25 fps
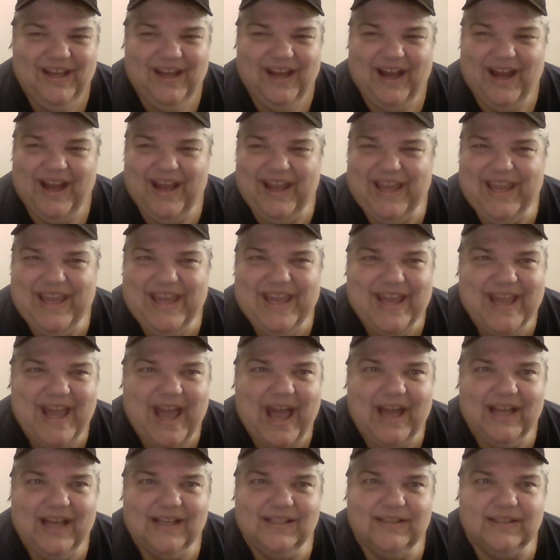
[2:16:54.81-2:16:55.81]
He
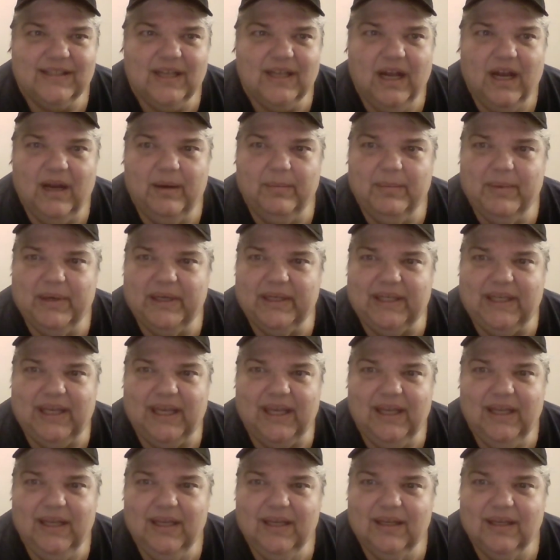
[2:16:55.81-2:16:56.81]
has a
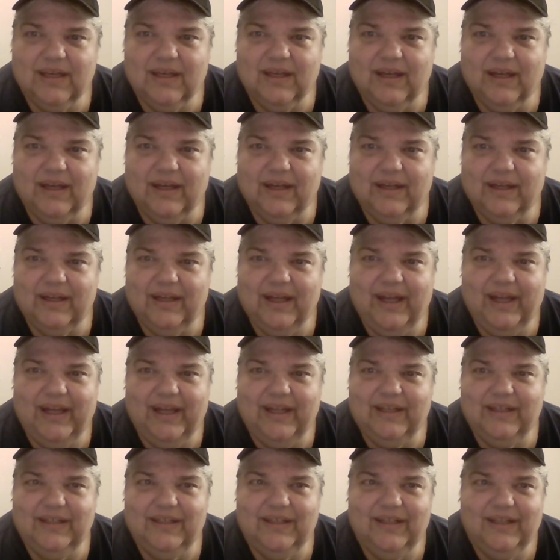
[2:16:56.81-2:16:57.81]
gig
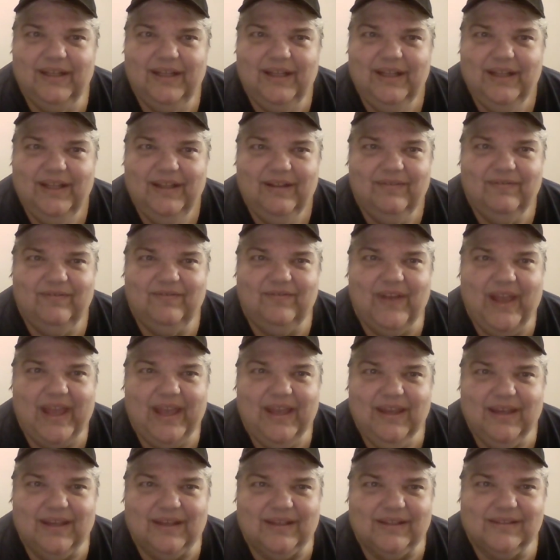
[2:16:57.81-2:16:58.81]
in
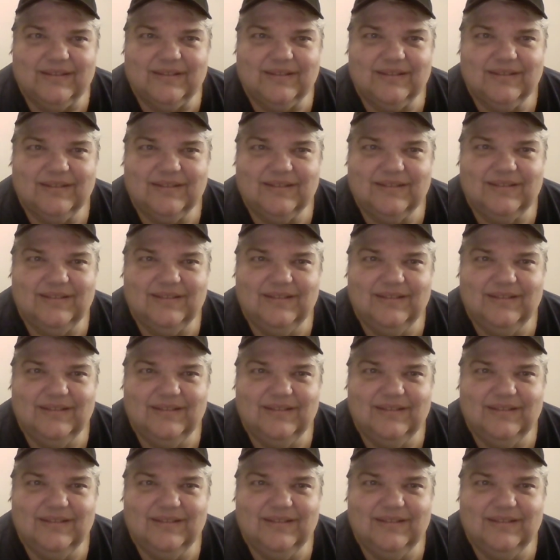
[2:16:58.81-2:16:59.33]
Vegas.